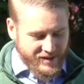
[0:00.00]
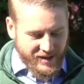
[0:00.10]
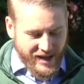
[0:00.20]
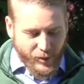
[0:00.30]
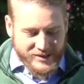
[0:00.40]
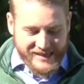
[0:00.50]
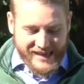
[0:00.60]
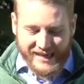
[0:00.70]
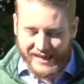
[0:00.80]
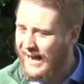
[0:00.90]
I wasn't
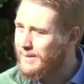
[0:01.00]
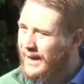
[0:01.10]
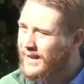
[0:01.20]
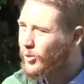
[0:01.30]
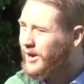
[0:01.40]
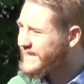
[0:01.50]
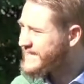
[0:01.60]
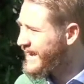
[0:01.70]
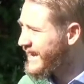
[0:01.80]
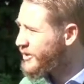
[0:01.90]
kidding. I meant what I
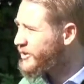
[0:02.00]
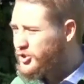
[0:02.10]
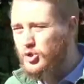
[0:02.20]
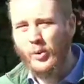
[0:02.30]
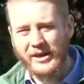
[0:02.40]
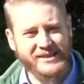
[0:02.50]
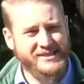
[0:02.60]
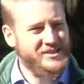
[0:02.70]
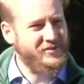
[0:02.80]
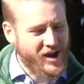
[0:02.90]
said. The two
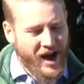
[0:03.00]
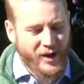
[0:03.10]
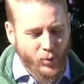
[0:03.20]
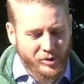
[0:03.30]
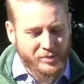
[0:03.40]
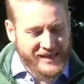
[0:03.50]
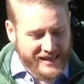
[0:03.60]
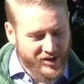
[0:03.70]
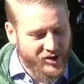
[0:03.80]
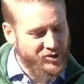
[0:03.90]
witnesses of God will be
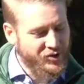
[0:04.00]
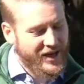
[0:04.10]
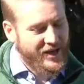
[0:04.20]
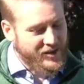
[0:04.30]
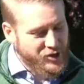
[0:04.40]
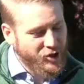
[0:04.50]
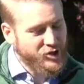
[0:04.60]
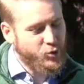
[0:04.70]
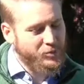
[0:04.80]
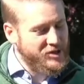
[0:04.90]
killed, the
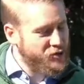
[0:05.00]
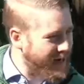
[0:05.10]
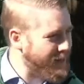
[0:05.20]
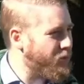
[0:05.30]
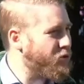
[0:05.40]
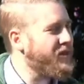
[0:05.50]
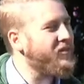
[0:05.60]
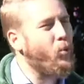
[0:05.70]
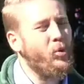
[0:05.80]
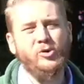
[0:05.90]
church will be trampled, and
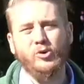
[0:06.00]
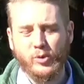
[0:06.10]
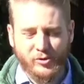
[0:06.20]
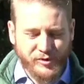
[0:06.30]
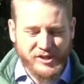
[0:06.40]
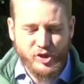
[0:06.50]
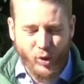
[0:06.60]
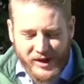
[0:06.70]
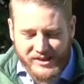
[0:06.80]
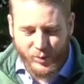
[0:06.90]
the world will
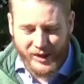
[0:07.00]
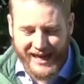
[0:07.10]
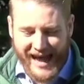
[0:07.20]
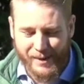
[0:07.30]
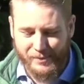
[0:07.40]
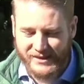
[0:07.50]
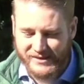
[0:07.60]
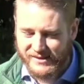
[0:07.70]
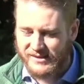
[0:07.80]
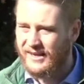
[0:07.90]
rejoice when it
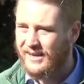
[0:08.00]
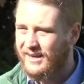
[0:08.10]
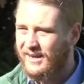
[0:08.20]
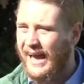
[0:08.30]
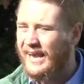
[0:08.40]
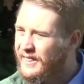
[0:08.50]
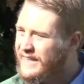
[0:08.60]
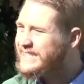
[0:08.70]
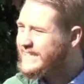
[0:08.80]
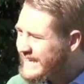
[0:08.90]
happens. And
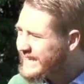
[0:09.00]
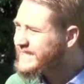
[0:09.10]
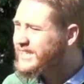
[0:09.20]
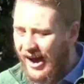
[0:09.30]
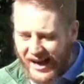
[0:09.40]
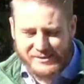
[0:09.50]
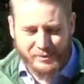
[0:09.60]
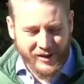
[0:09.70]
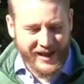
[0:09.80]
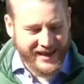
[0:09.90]
this is God's
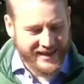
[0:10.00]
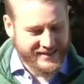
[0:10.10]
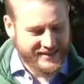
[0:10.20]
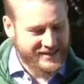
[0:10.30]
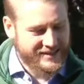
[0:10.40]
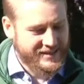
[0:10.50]
plan.